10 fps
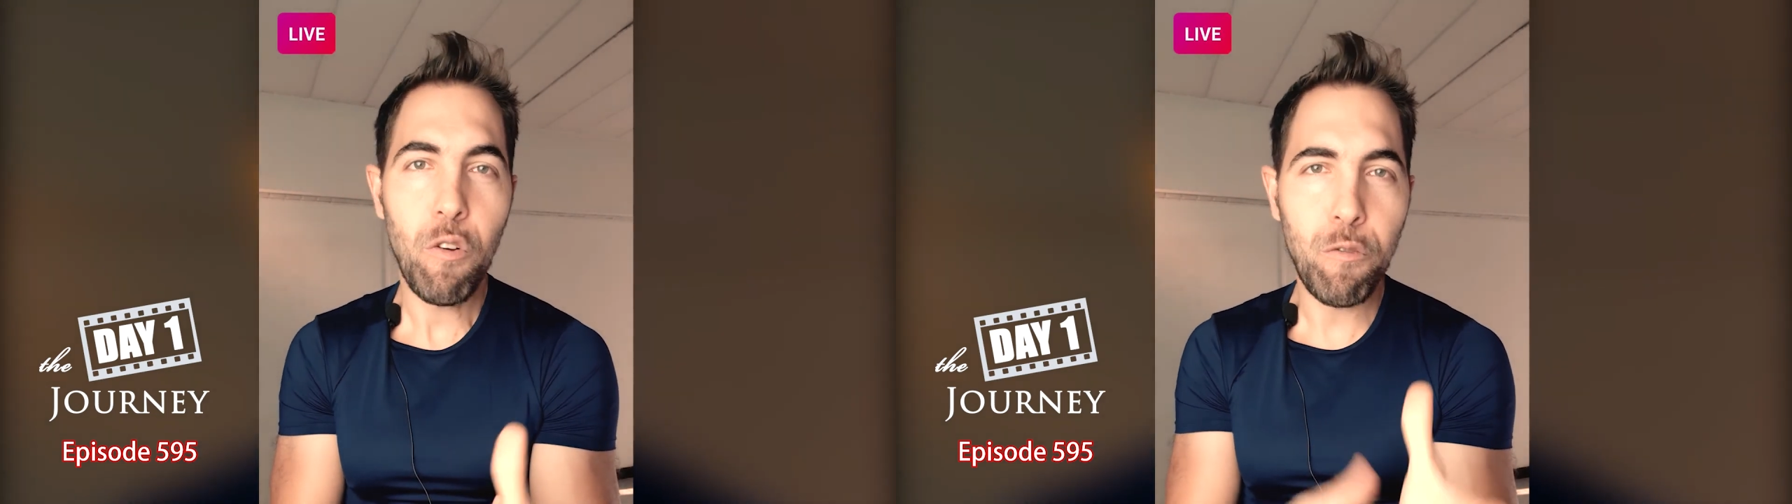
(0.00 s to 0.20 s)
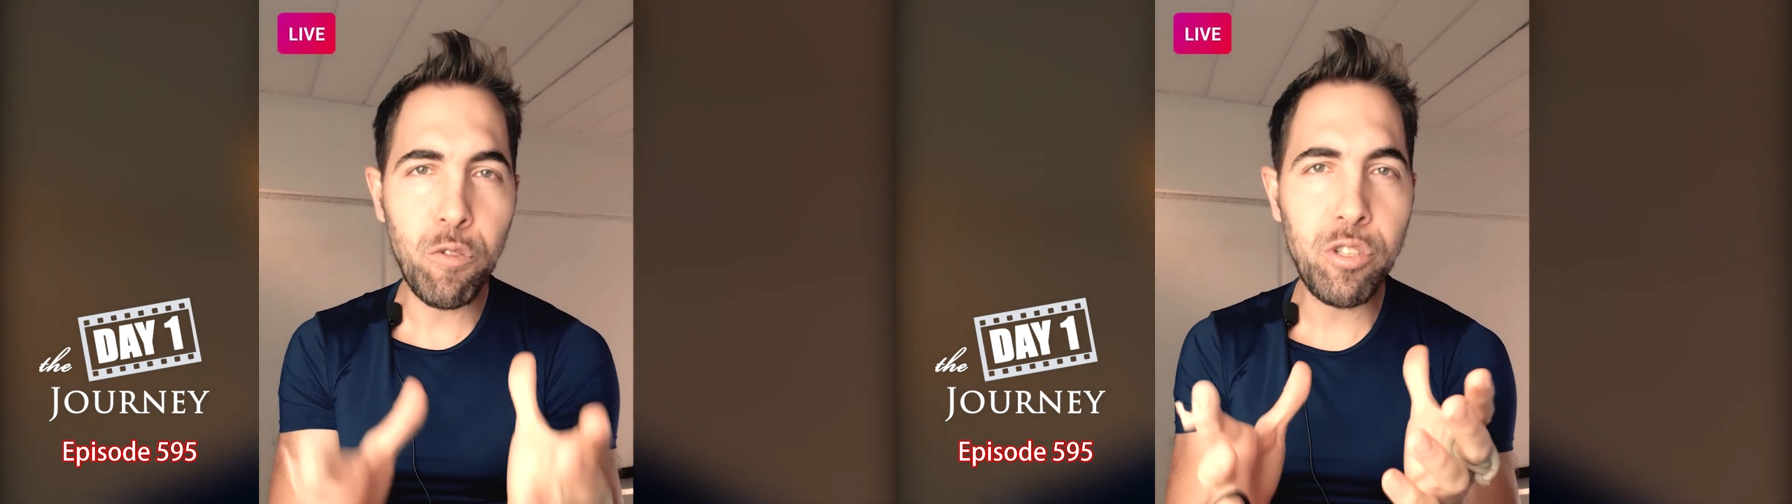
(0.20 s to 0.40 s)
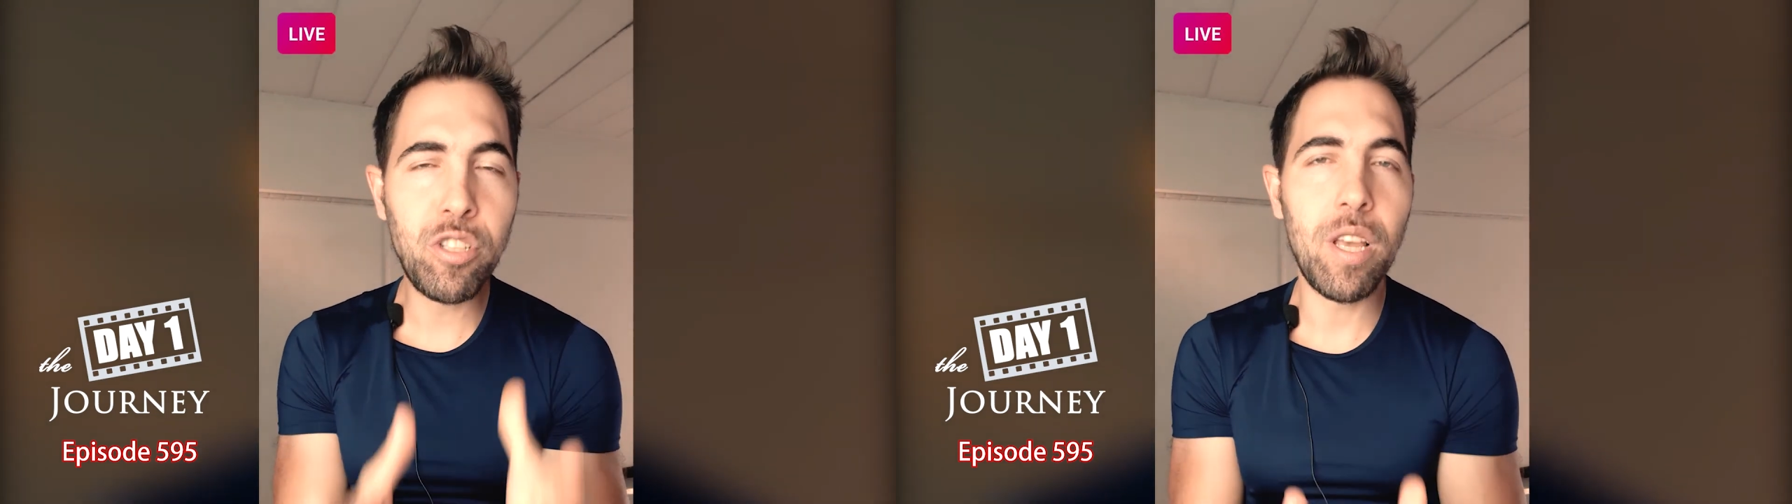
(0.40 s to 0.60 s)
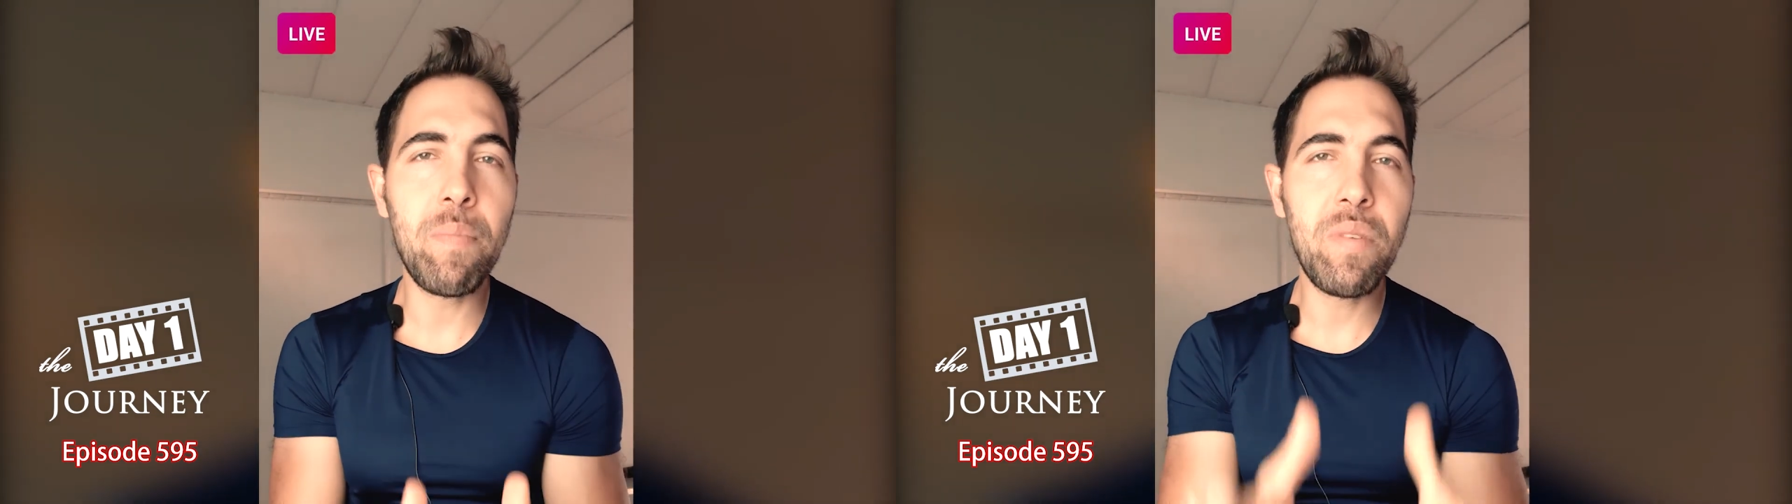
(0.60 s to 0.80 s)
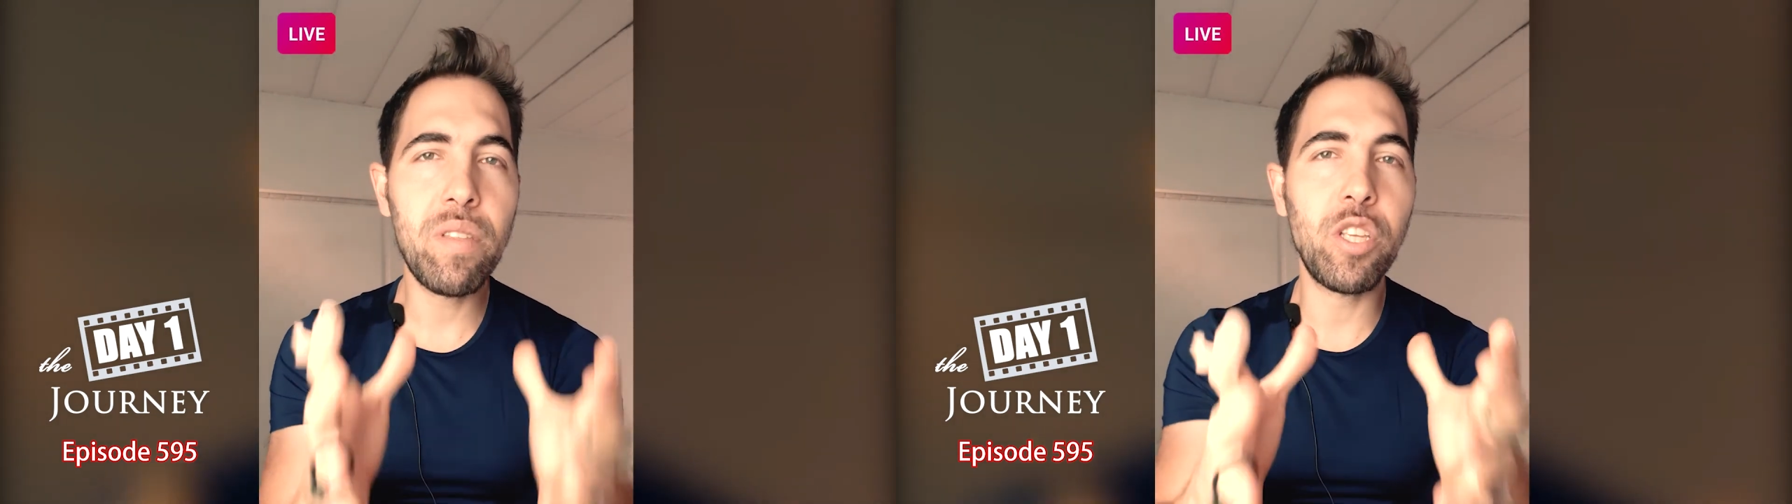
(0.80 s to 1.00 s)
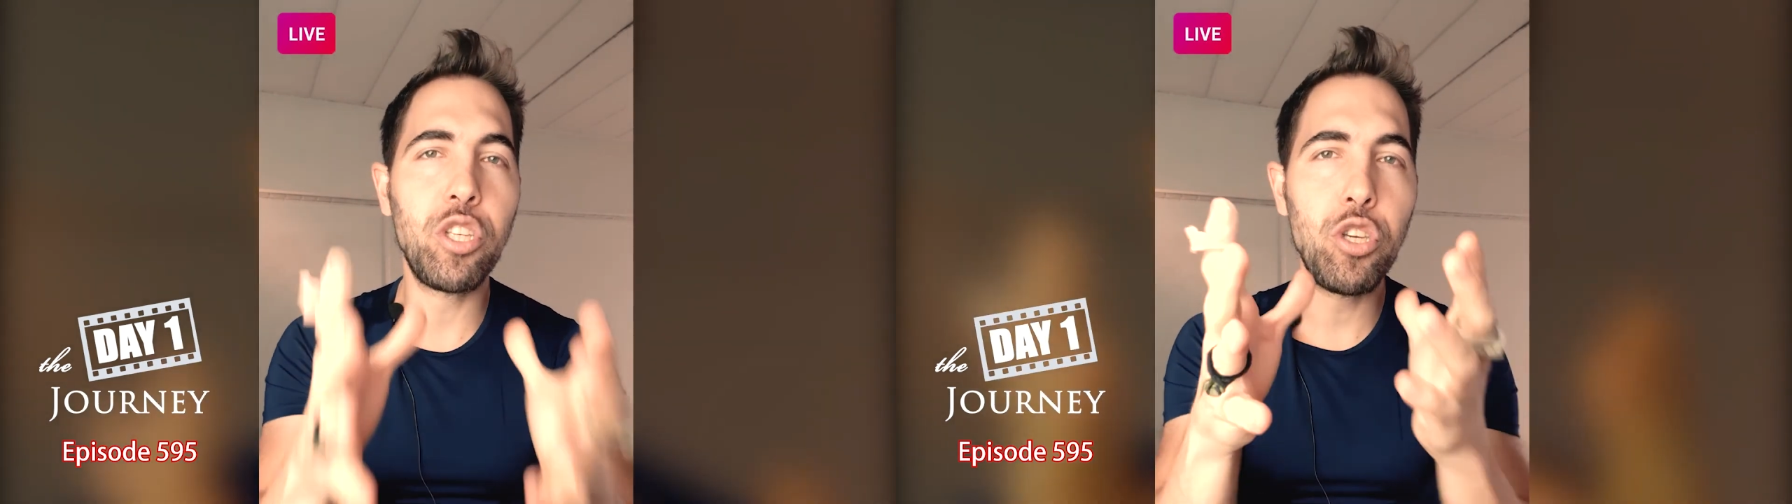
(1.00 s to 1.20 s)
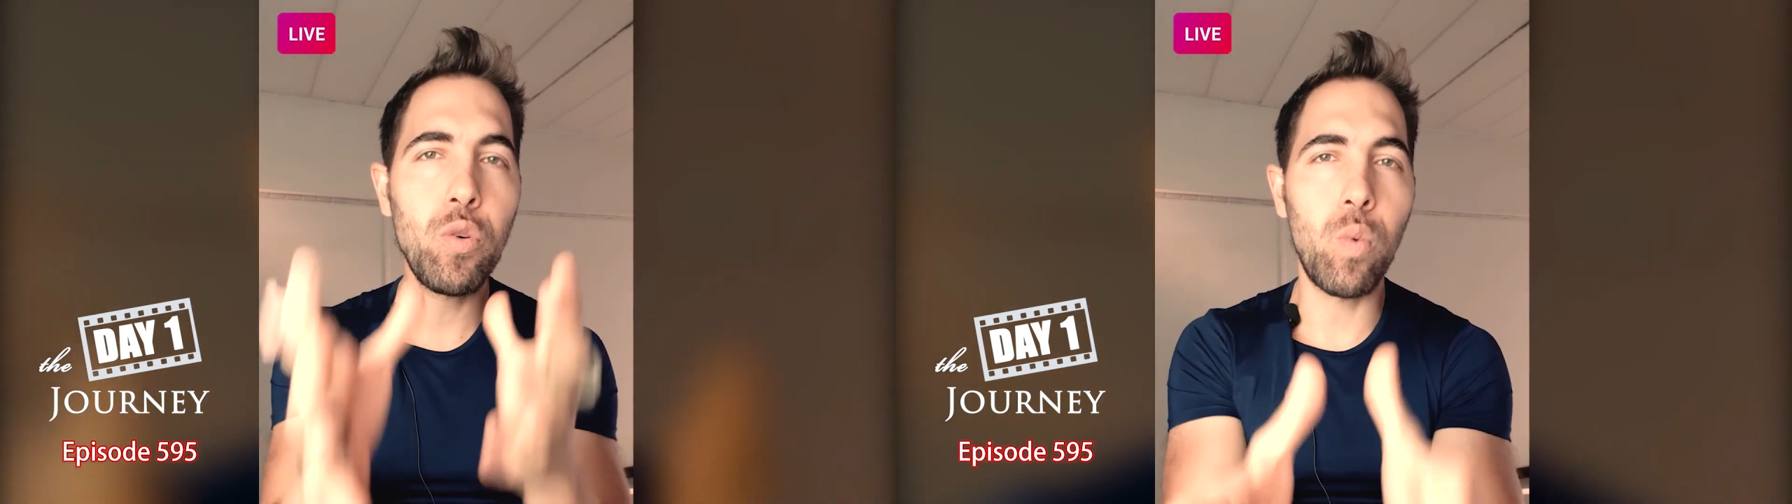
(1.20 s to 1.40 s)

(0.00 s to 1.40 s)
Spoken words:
for something that you